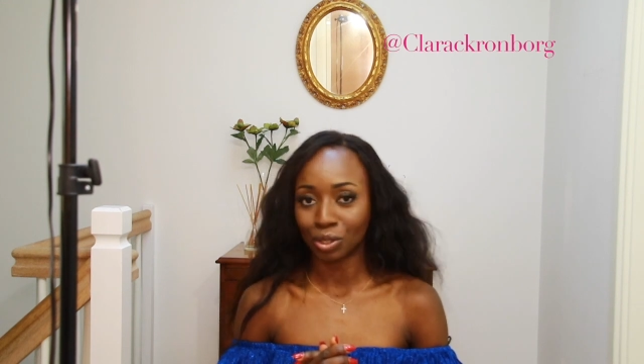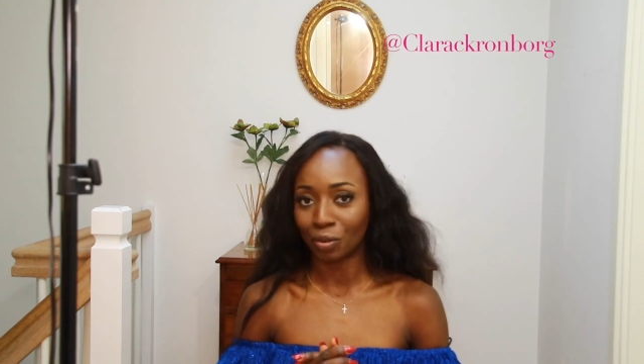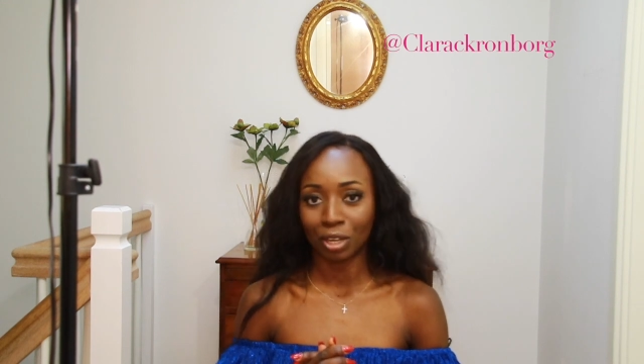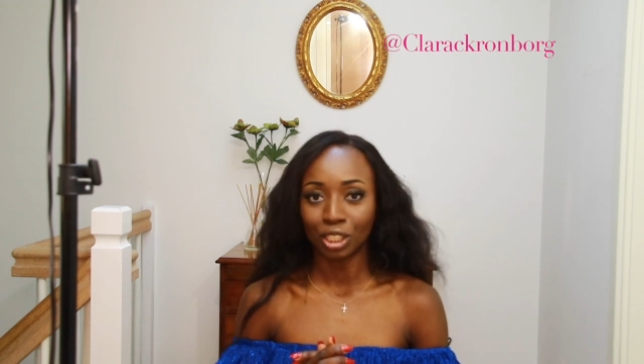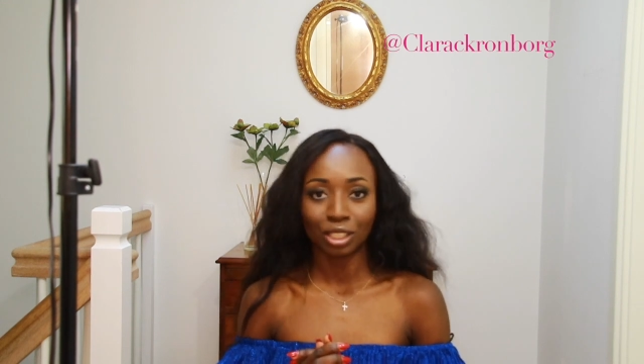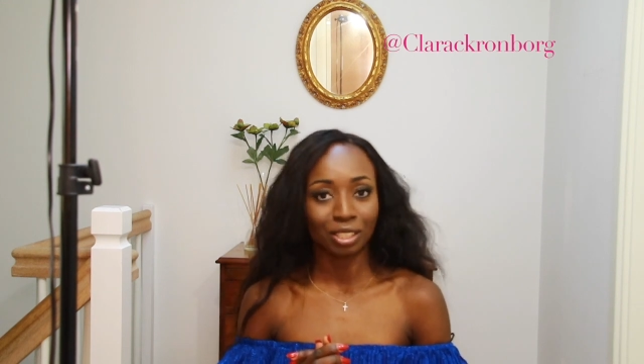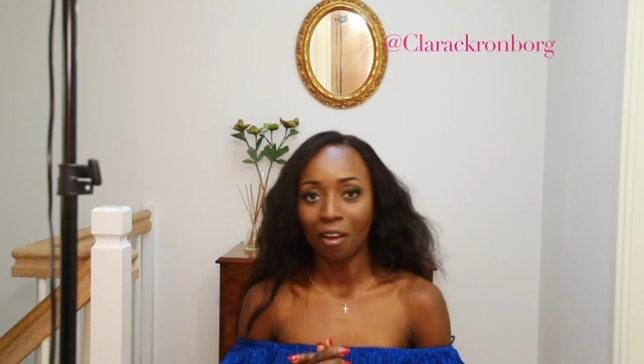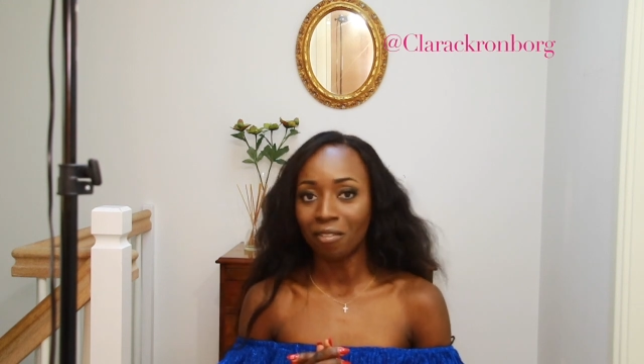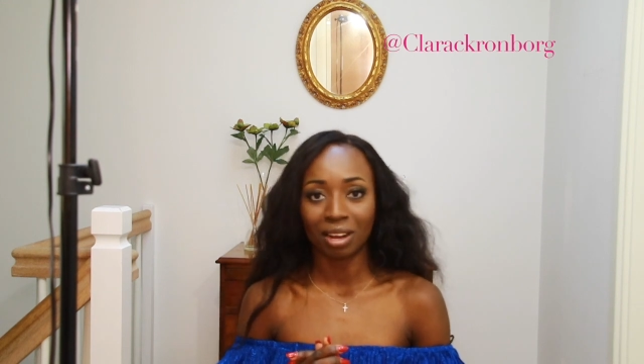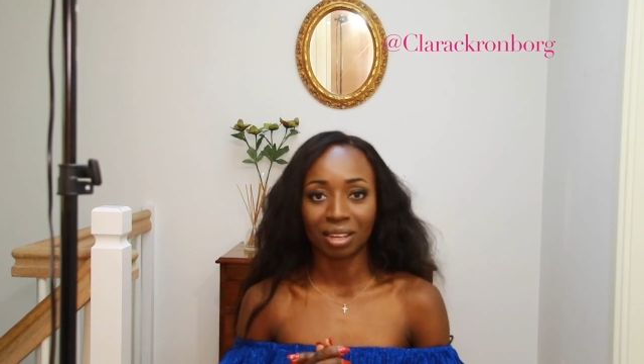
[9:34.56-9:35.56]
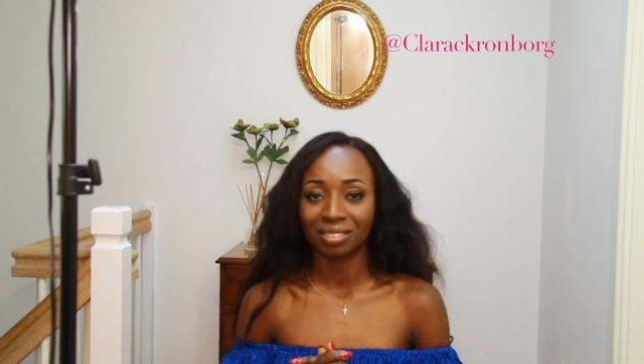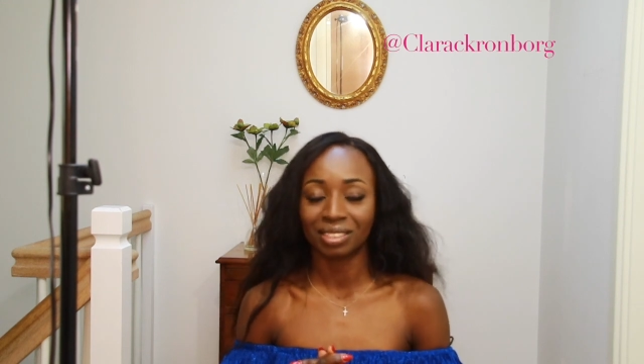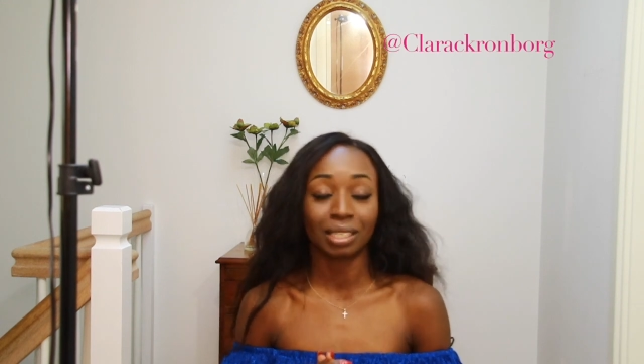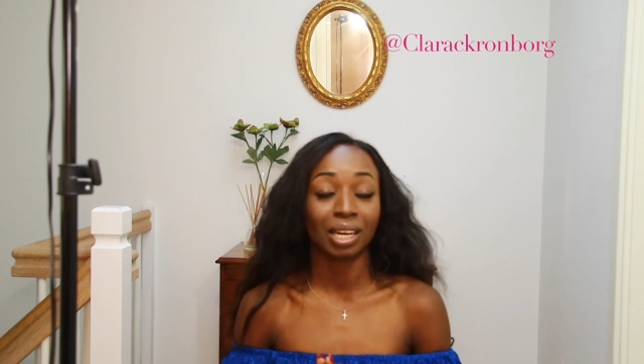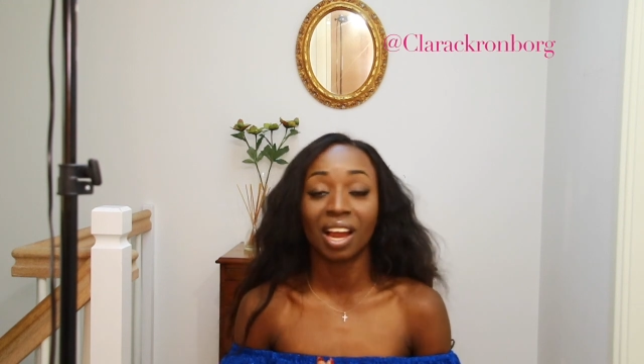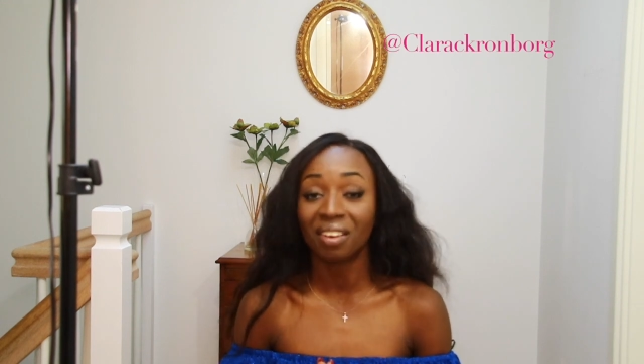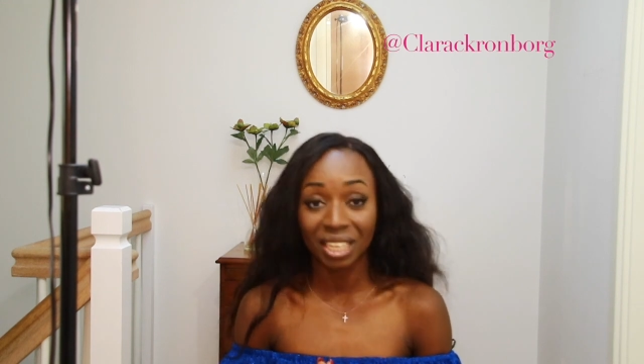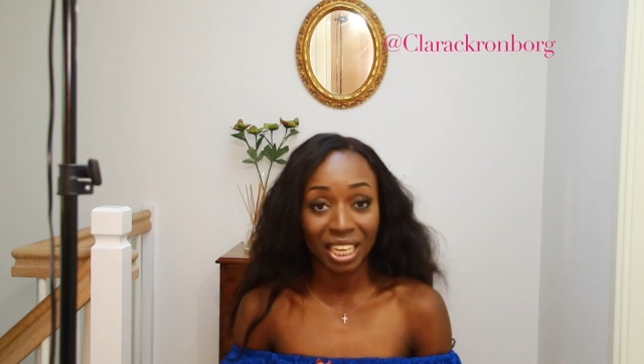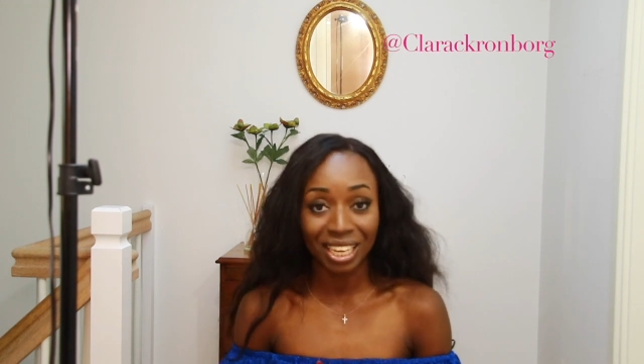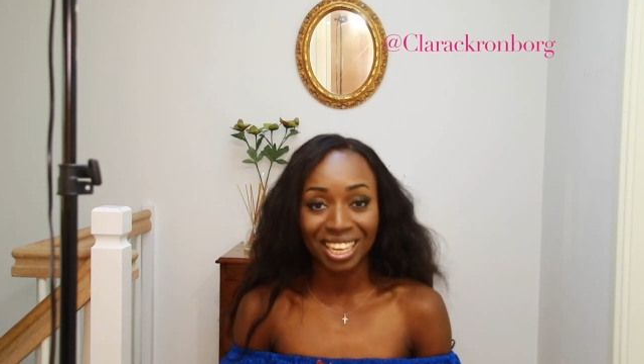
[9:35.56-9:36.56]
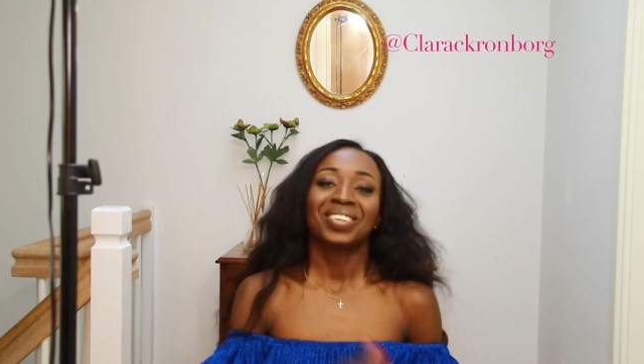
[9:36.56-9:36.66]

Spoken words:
It's a Fashion Nova. It's lovely.